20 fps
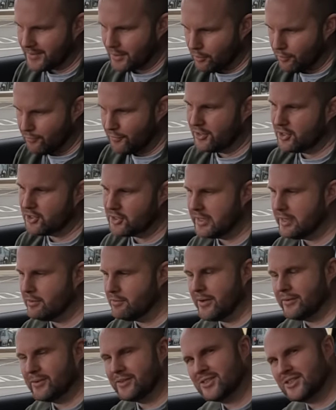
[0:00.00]
officially
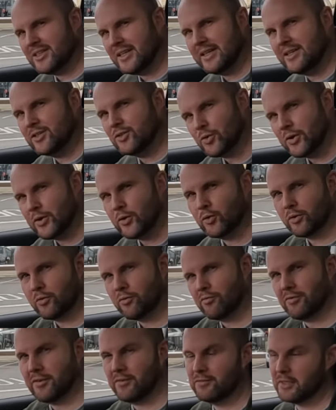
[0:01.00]
around the city,
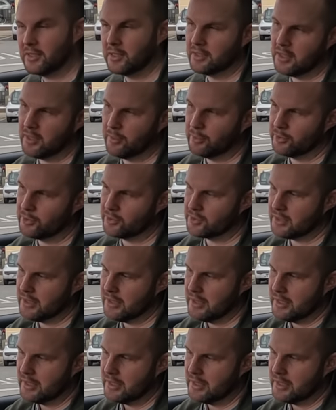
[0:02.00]
350 kilometers.